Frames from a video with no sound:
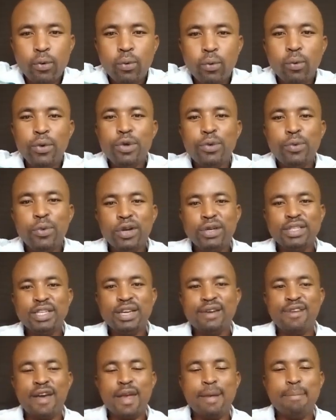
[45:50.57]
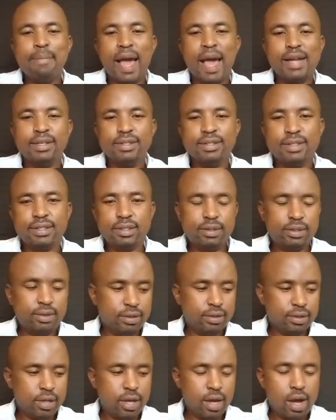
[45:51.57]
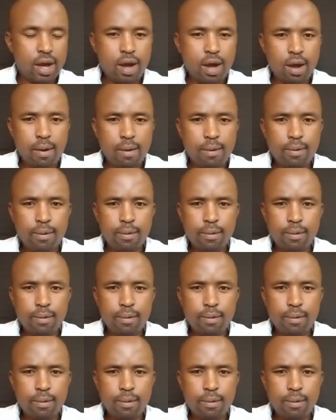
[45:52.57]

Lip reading: We want a vibrant uh,